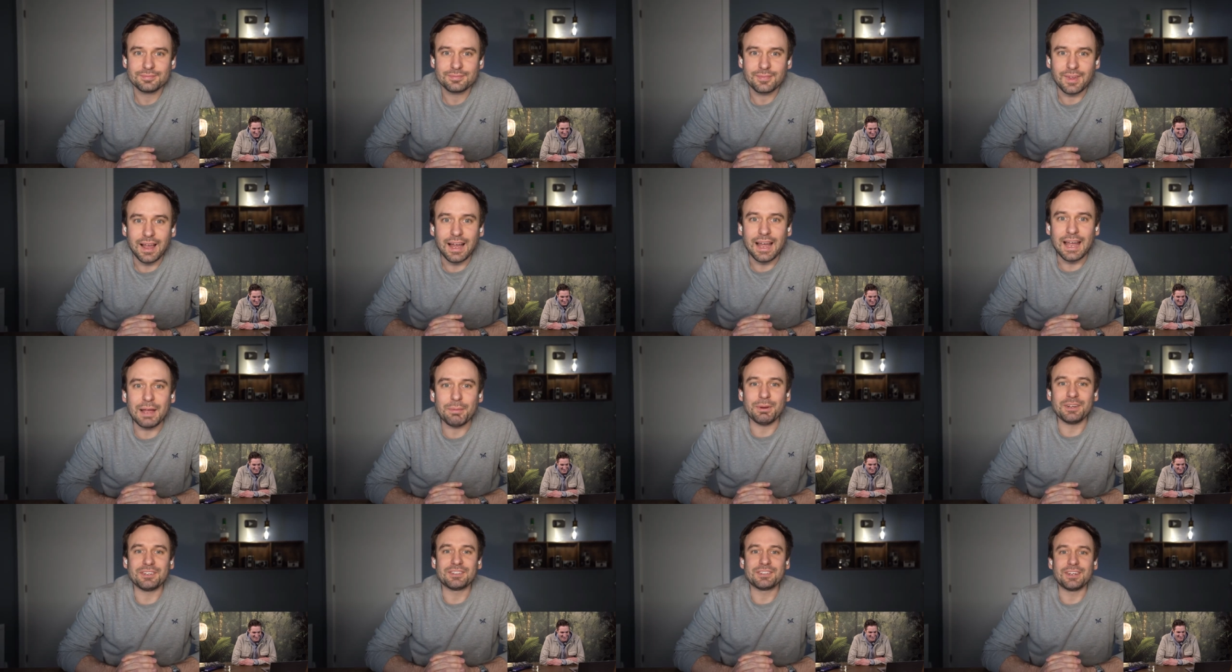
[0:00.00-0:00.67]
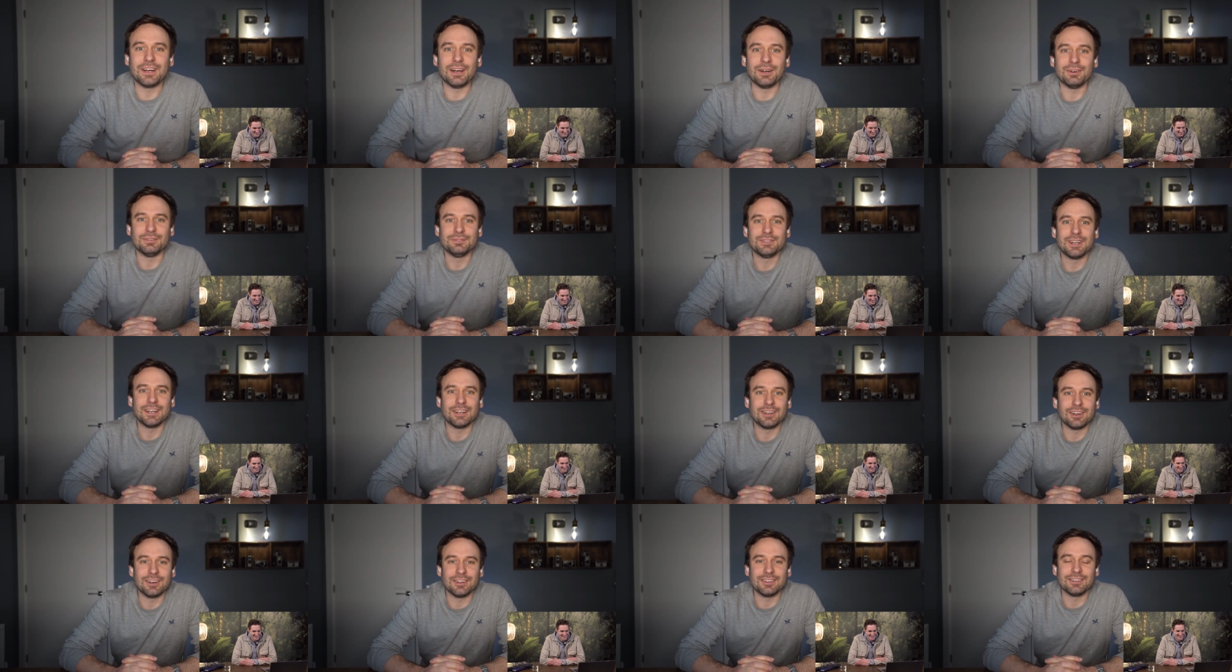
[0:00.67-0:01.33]
Hey Pascal. Hey
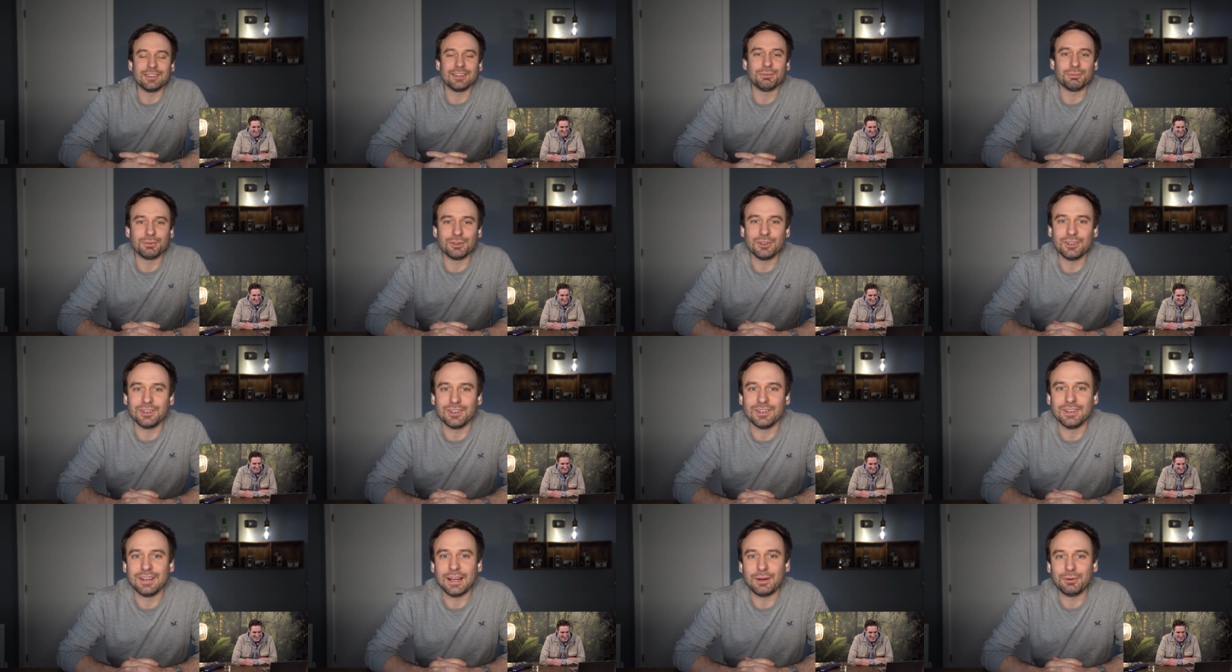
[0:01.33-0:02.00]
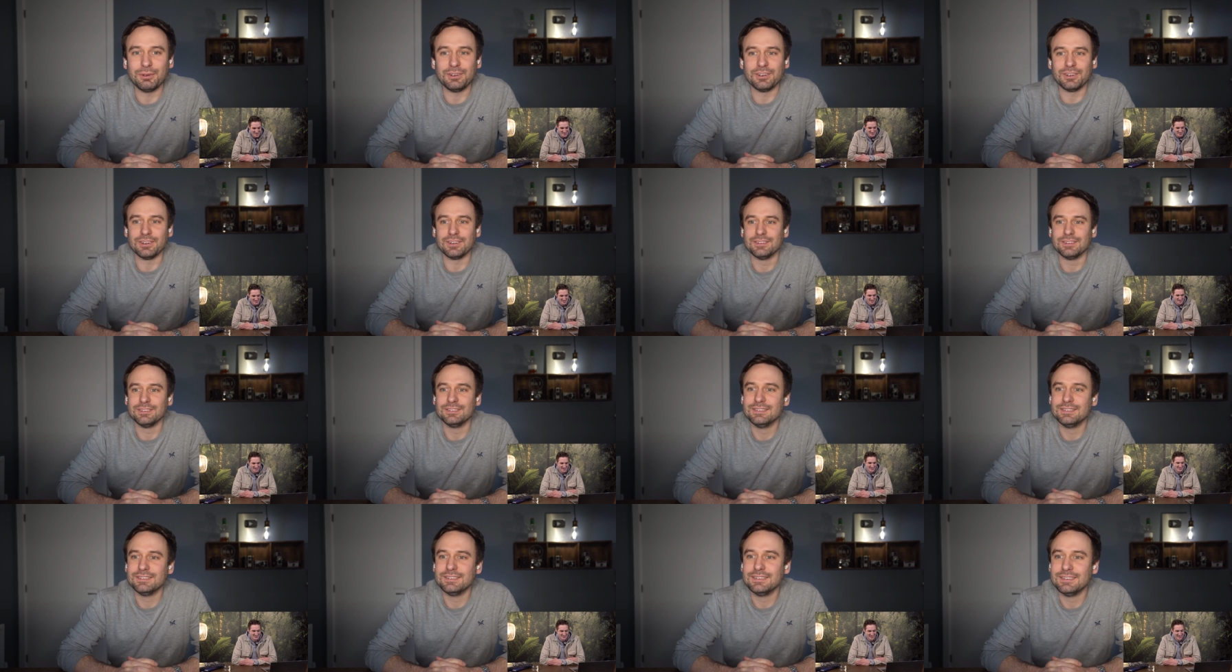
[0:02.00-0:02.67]
guys, yeah, I'm good. How are you doing?
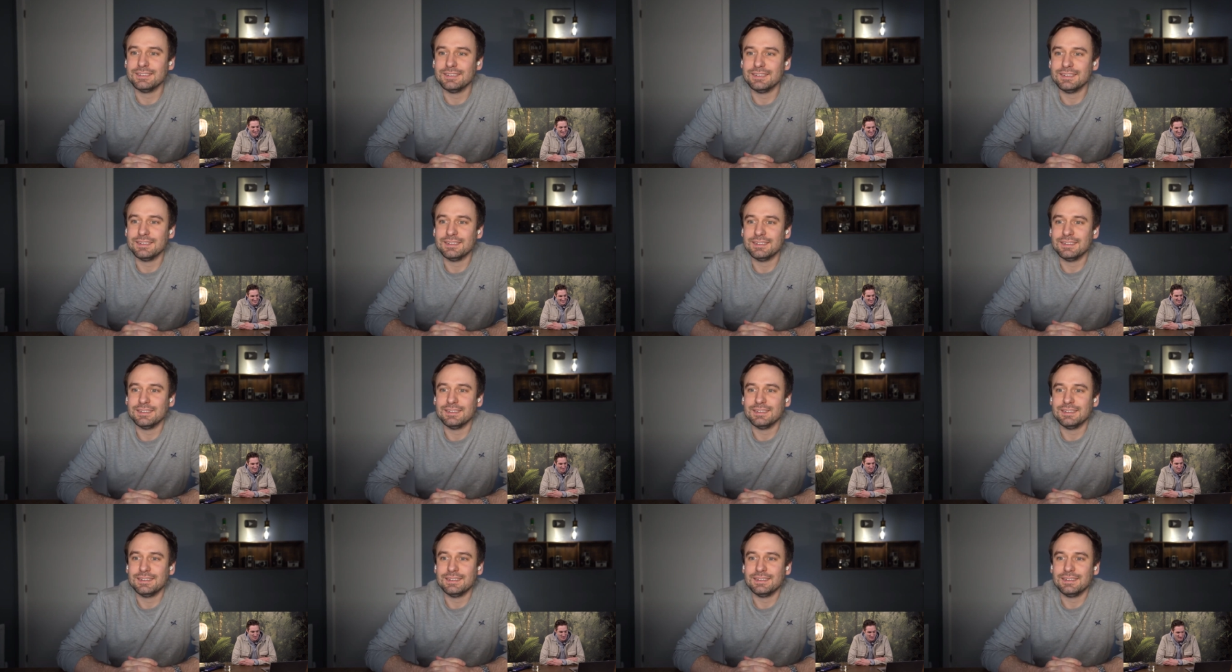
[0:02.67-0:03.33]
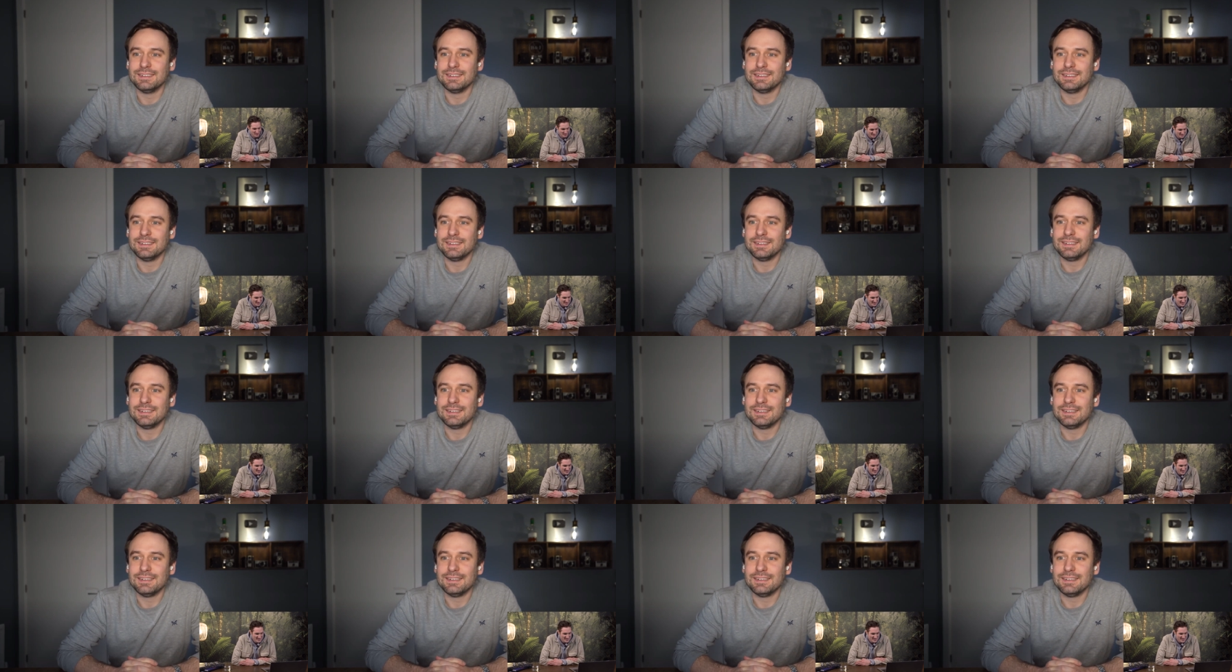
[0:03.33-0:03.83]
Great, perfect.